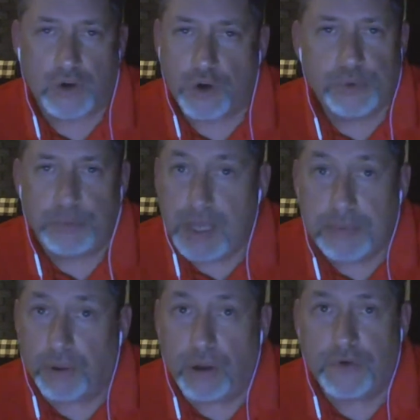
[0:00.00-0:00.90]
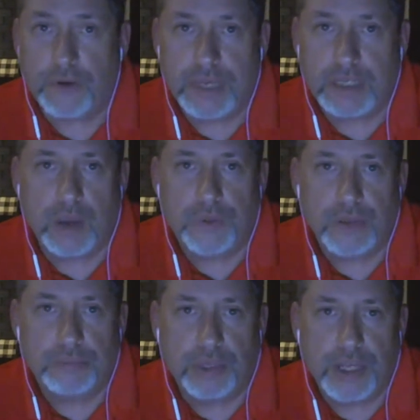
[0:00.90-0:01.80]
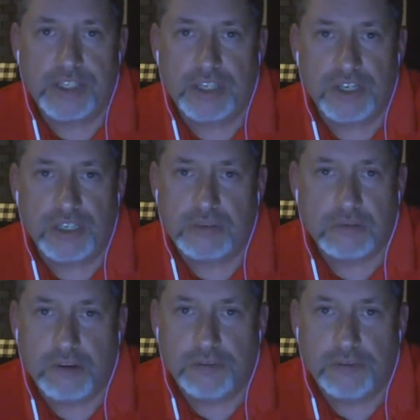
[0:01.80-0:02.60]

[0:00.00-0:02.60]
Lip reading: a group of people over at Midlothian Police that just